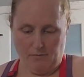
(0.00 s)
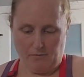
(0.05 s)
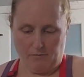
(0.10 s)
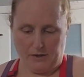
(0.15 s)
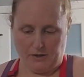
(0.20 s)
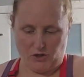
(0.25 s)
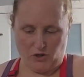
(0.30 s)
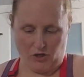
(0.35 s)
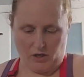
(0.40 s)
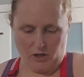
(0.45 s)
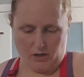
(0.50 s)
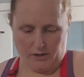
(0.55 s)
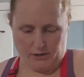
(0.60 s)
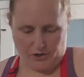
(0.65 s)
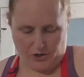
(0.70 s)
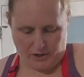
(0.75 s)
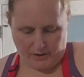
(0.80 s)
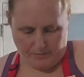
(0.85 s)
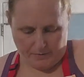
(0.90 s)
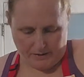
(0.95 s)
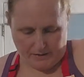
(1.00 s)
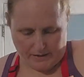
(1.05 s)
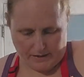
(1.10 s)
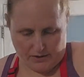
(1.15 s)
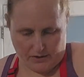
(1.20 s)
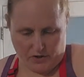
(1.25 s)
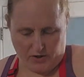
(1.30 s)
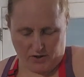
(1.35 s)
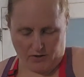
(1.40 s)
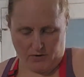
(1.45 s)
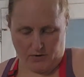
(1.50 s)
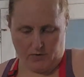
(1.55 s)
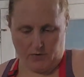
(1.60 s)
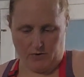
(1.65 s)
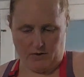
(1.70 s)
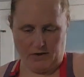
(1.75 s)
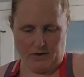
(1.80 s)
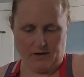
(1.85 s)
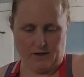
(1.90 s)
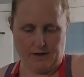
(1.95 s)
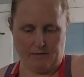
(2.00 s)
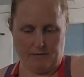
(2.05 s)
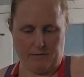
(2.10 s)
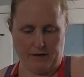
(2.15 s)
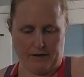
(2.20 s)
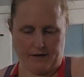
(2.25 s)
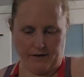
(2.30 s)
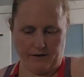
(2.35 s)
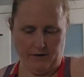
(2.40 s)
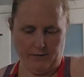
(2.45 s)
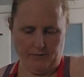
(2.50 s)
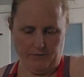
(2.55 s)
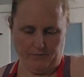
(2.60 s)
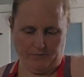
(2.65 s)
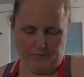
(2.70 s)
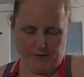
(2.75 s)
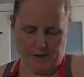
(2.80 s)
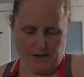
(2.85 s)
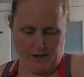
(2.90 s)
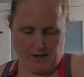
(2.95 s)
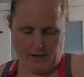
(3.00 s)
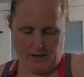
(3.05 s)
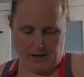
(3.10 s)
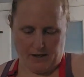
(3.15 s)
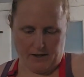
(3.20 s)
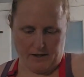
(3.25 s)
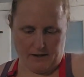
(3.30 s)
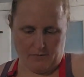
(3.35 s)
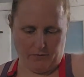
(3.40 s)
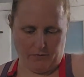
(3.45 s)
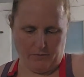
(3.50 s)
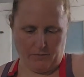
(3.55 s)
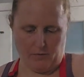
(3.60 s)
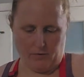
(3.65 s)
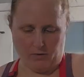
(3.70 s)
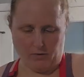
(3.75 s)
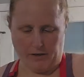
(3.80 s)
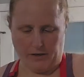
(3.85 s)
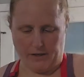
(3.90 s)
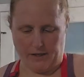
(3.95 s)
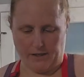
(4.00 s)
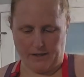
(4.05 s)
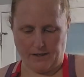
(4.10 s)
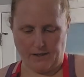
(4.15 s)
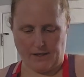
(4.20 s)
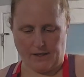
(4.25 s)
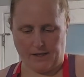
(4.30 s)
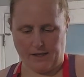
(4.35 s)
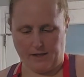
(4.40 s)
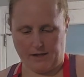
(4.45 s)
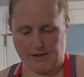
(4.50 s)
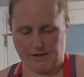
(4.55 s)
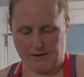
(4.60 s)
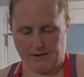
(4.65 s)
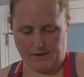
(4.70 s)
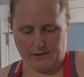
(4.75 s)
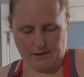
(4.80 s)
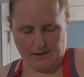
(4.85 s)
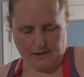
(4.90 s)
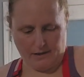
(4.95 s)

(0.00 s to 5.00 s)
my chocolate chips into the batter, and then we will go ahead and